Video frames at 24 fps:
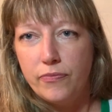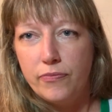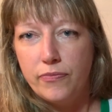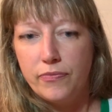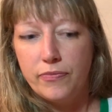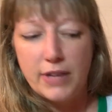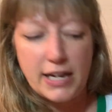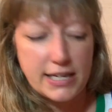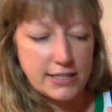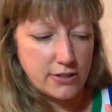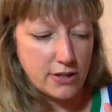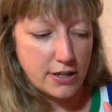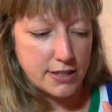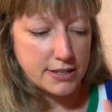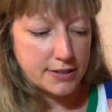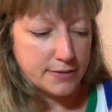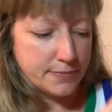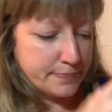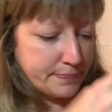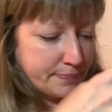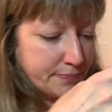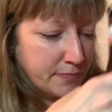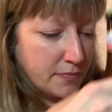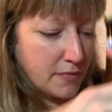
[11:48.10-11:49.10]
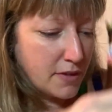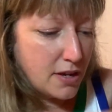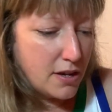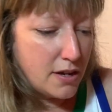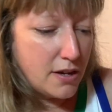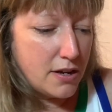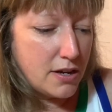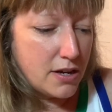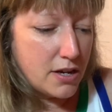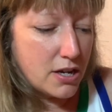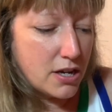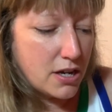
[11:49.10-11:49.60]
that's awesome.
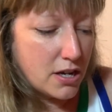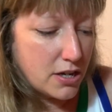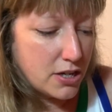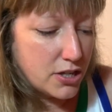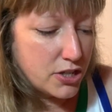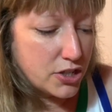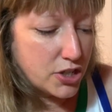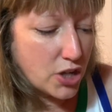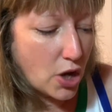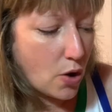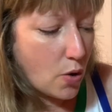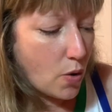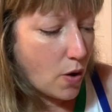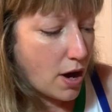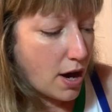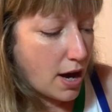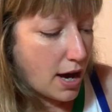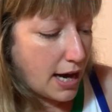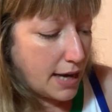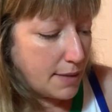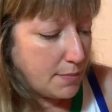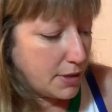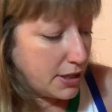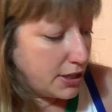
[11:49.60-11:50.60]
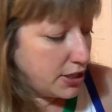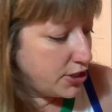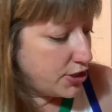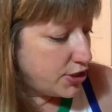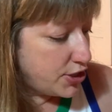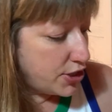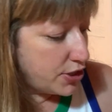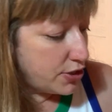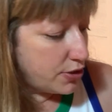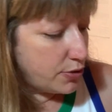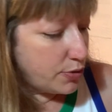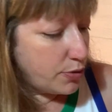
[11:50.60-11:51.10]
So I'm going to
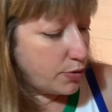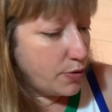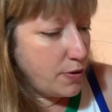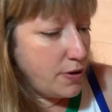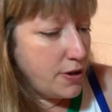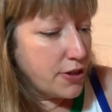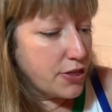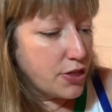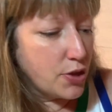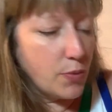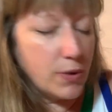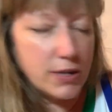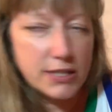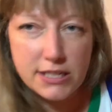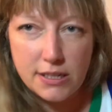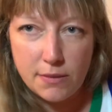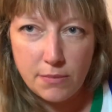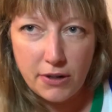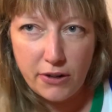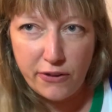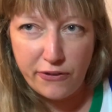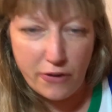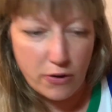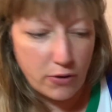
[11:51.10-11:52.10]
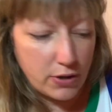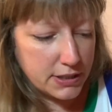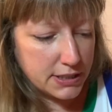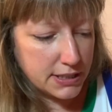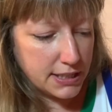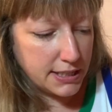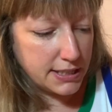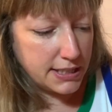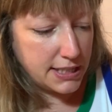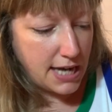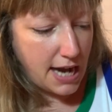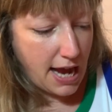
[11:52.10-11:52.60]
do, the ones I'm going to focus
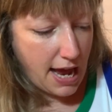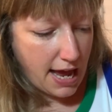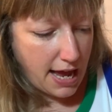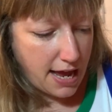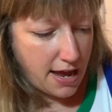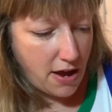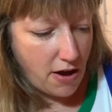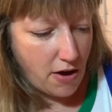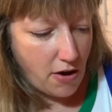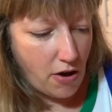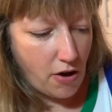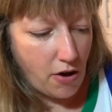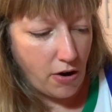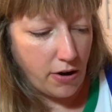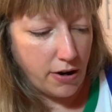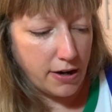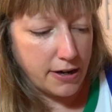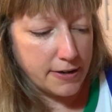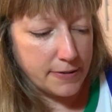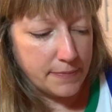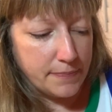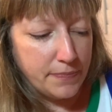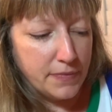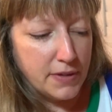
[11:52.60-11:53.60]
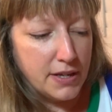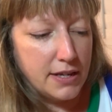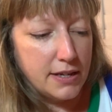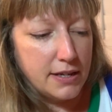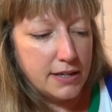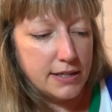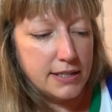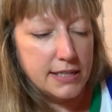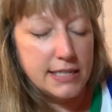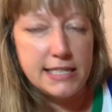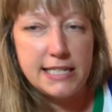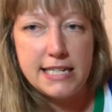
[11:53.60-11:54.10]
on today are
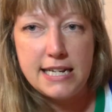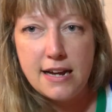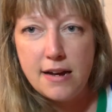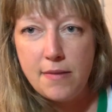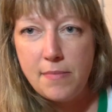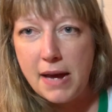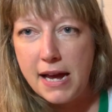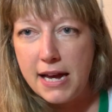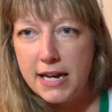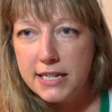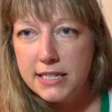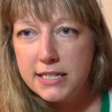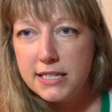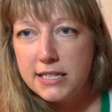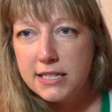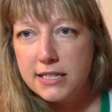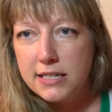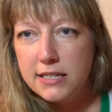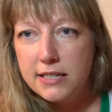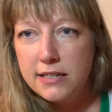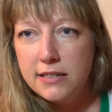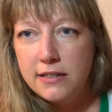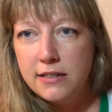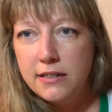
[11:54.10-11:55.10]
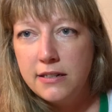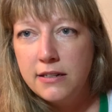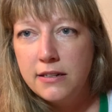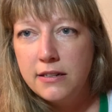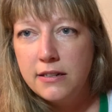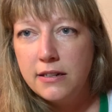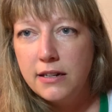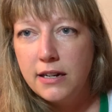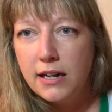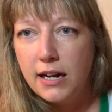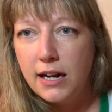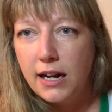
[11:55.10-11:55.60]
DMS,
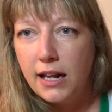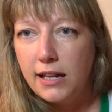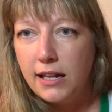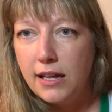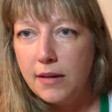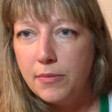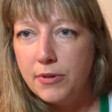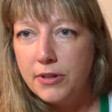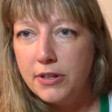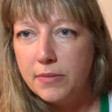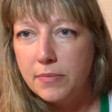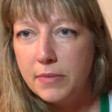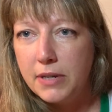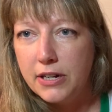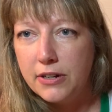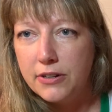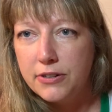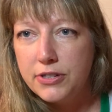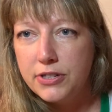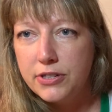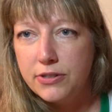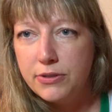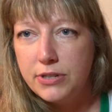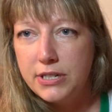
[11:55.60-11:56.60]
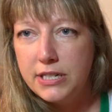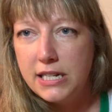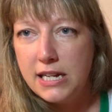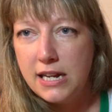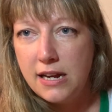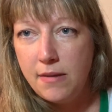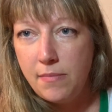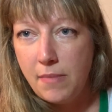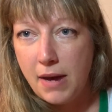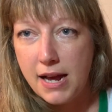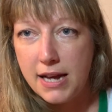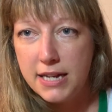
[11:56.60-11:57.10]
and I labeled them here. So
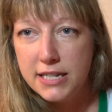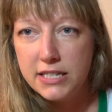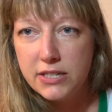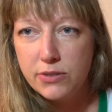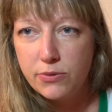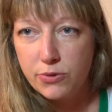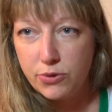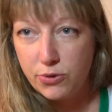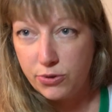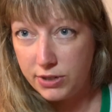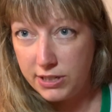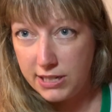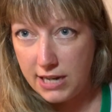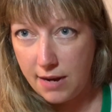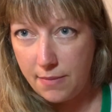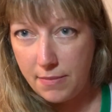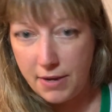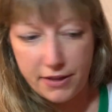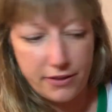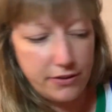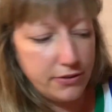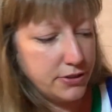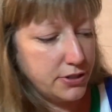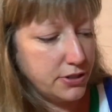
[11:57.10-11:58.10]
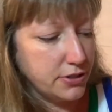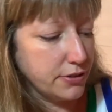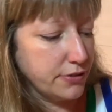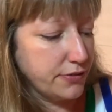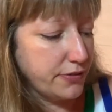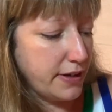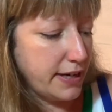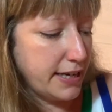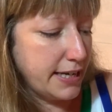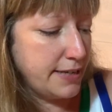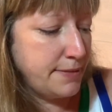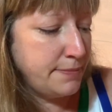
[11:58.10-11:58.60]
DMS, which was dimethyl
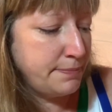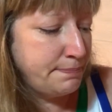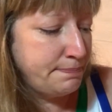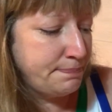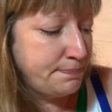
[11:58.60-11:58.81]
sulfide,